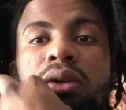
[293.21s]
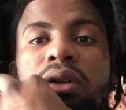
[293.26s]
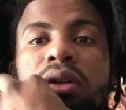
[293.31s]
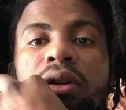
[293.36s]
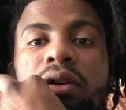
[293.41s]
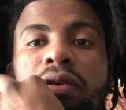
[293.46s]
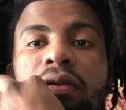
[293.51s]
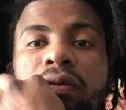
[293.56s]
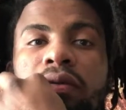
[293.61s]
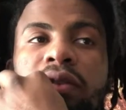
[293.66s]

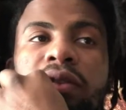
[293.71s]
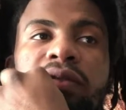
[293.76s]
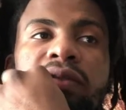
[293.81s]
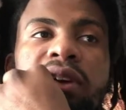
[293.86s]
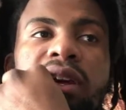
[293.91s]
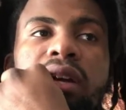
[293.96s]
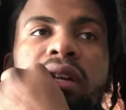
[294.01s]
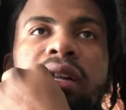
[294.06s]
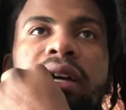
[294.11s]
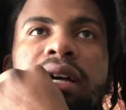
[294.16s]
of the
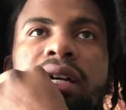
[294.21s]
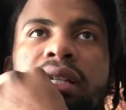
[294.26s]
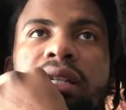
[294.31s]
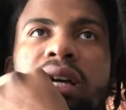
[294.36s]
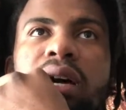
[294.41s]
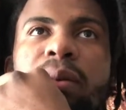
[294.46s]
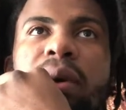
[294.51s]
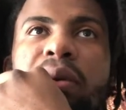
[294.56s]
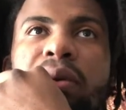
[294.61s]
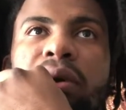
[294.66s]
very last
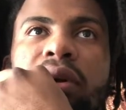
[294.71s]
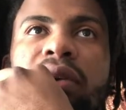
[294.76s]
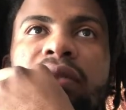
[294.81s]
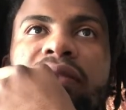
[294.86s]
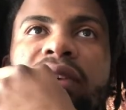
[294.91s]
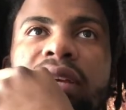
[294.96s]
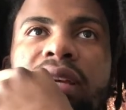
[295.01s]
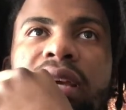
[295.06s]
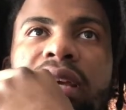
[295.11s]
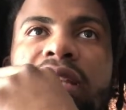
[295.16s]
time I went on
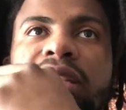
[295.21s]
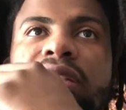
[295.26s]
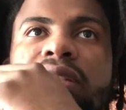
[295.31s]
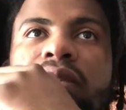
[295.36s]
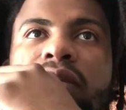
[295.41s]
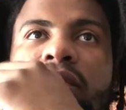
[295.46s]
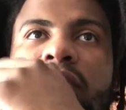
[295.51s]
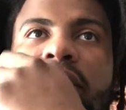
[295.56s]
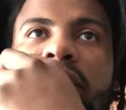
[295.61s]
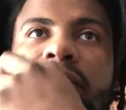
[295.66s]
vacation or
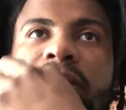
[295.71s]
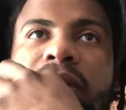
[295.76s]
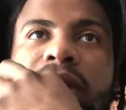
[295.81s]
whatever.